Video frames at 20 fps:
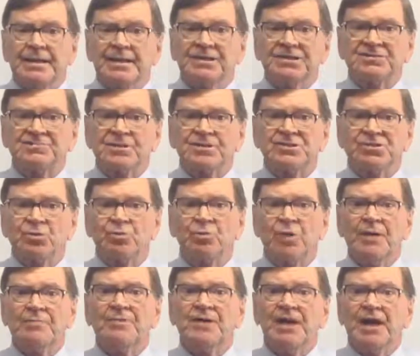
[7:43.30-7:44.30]
Special
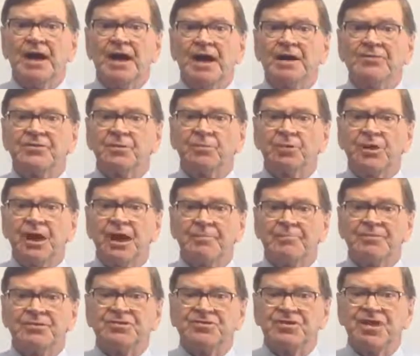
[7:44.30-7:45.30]
webinar that we
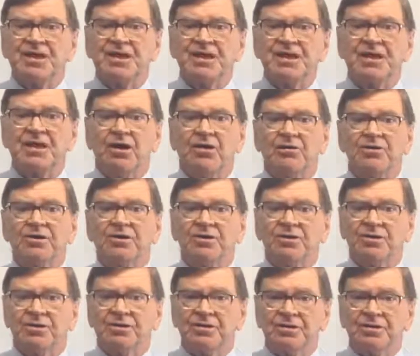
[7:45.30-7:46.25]
are presenting on